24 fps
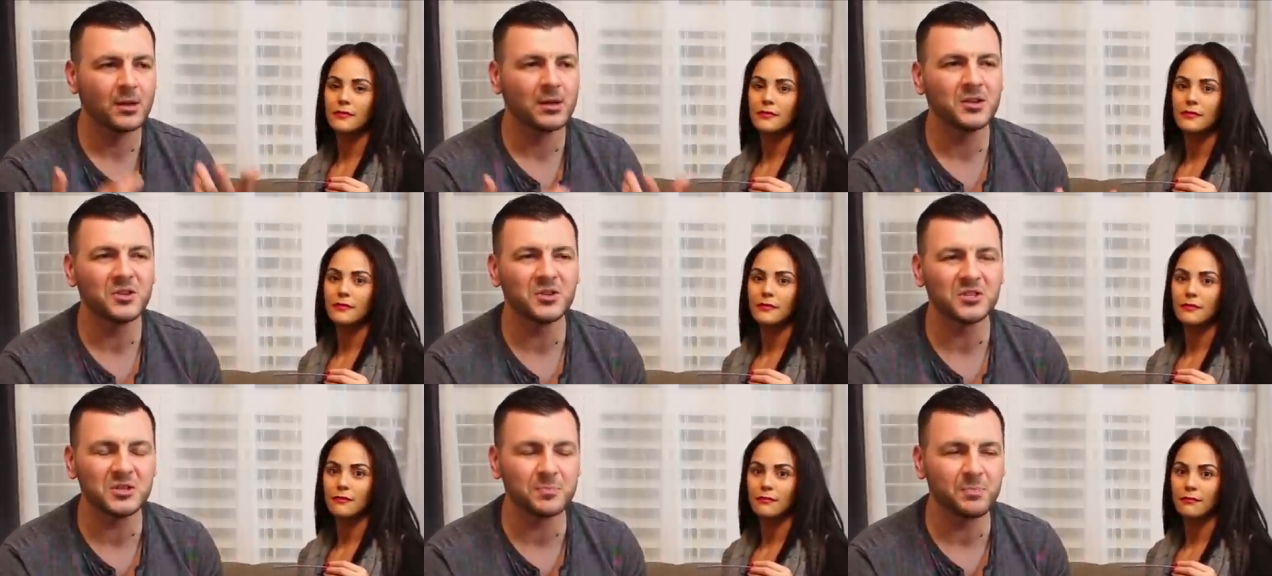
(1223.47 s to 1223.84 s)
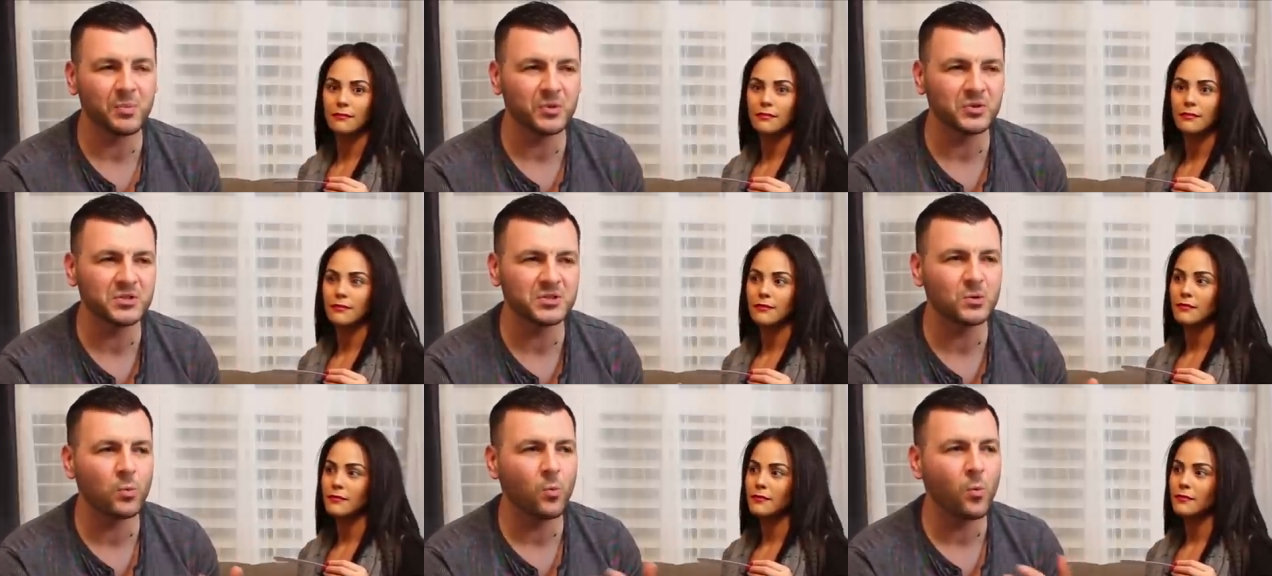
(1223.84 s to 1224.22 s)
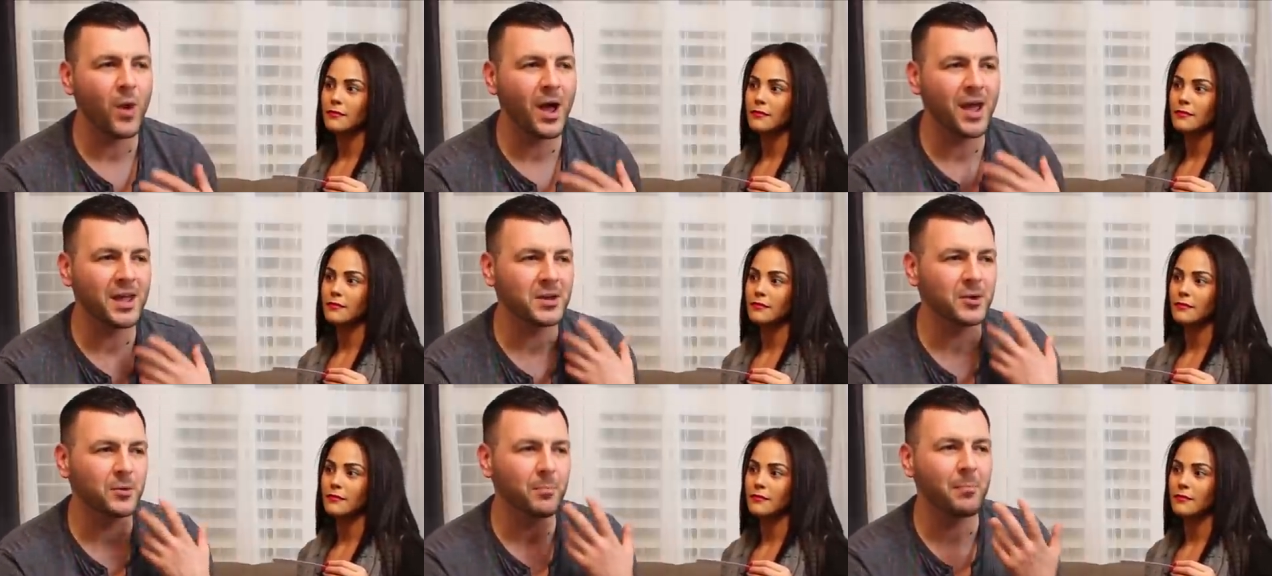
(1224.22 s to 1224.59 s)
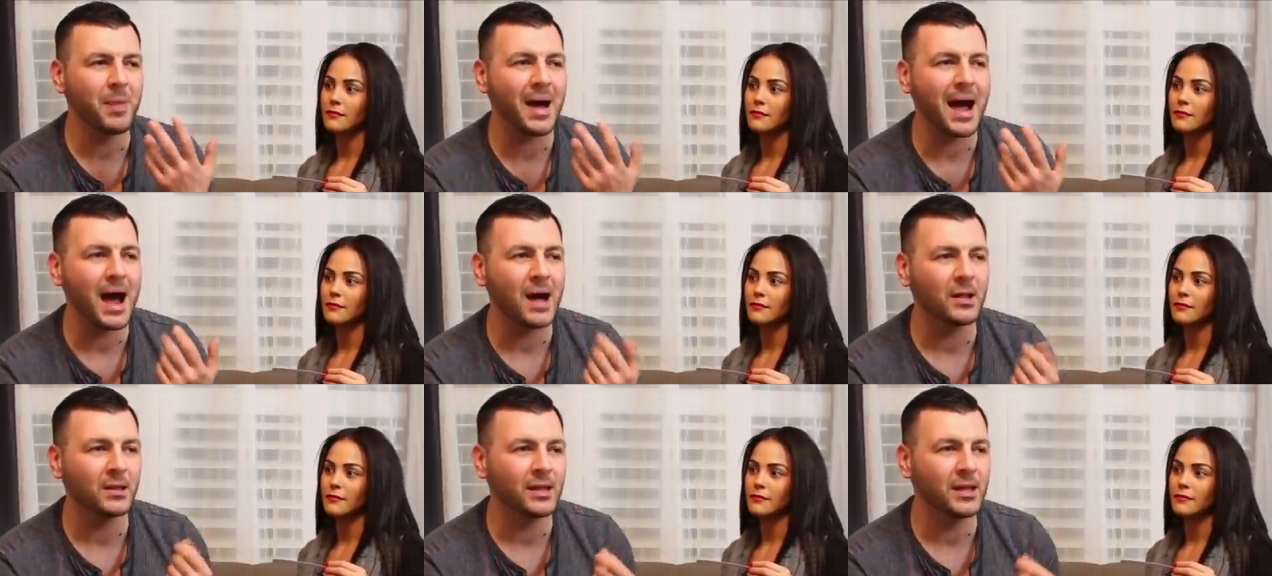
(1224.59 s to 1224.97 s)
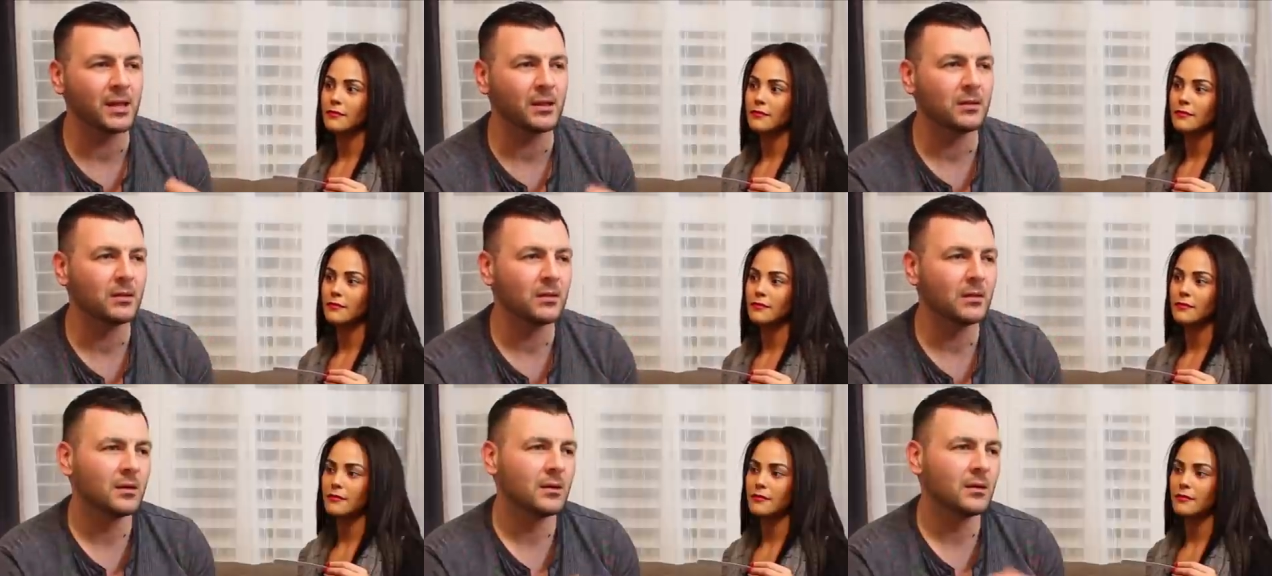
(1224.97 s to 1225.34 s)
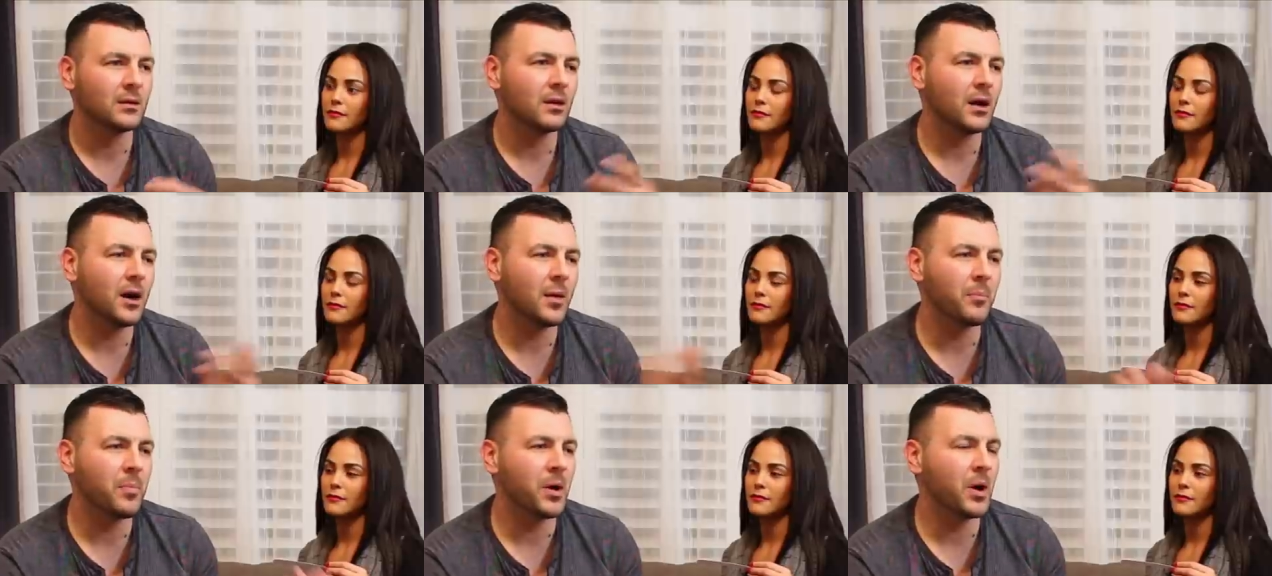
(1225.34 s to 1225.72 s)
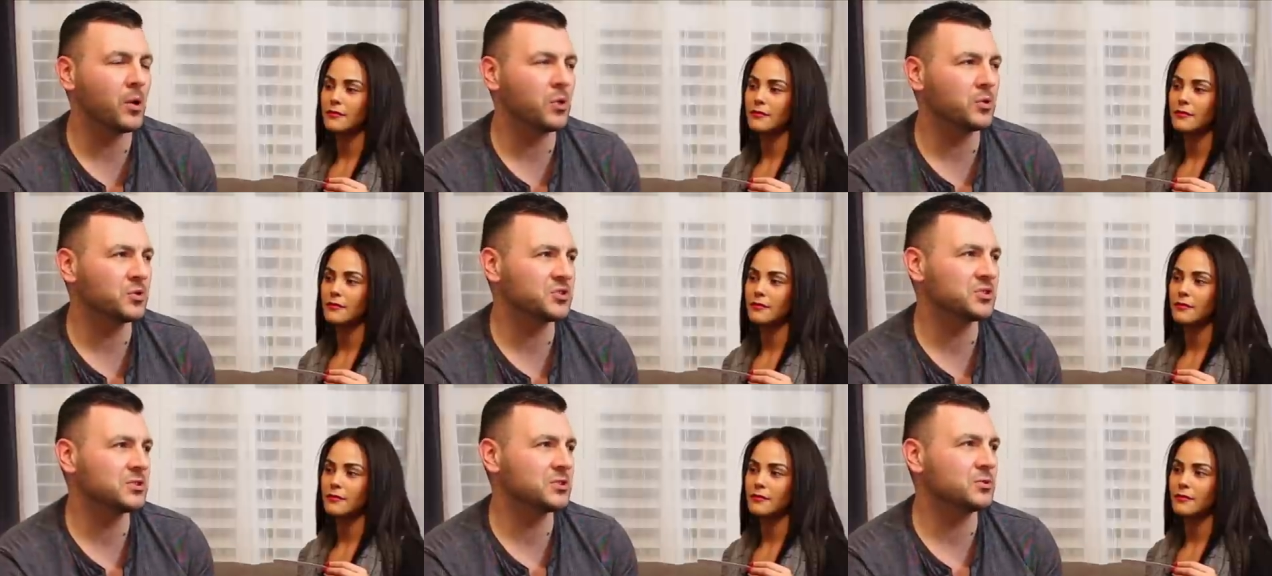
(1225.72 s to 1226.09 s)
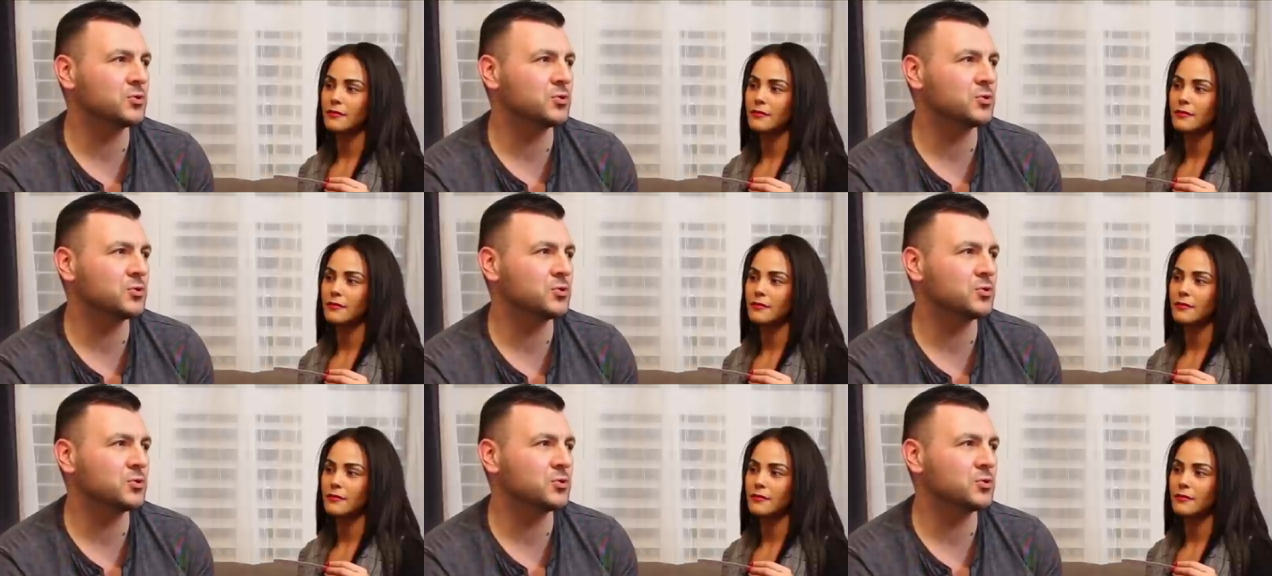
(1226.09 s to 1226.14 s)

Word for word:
Speaker 1: you're supposed to wet your palate opposed